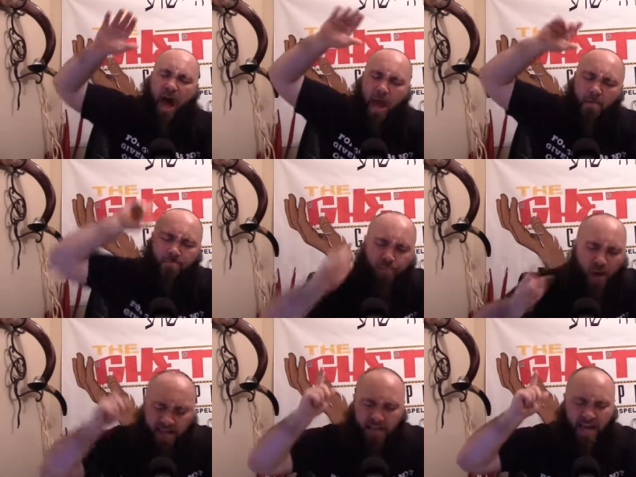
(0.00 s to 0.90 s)
I
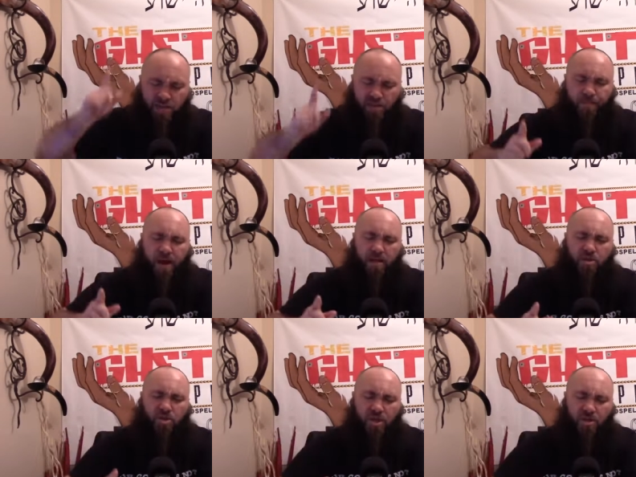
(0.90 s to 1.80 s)
break that spell
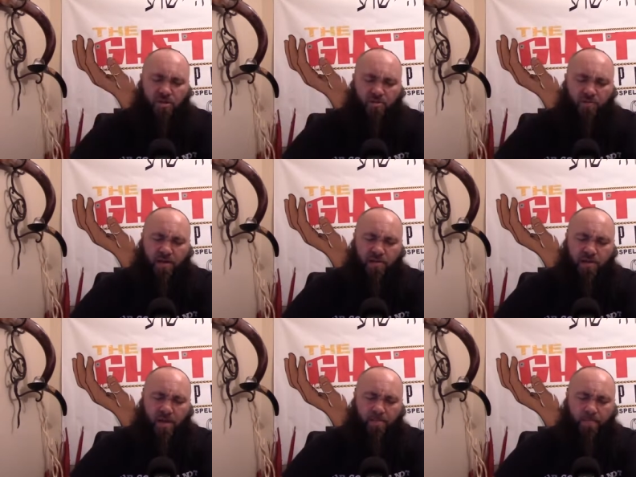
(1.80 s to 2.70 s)
in Jesus Christ's
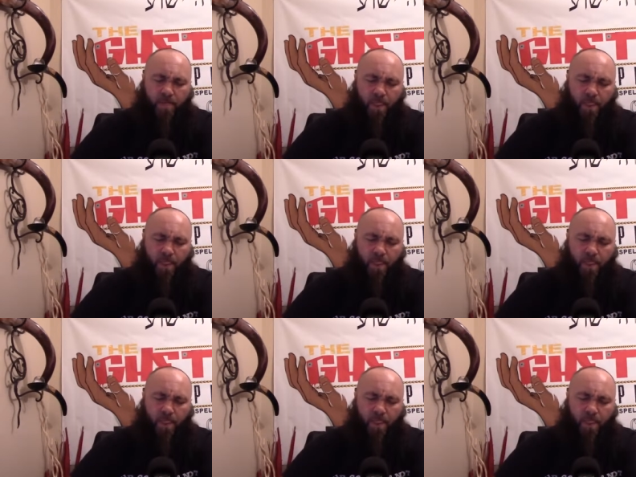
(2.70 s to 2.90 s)
name.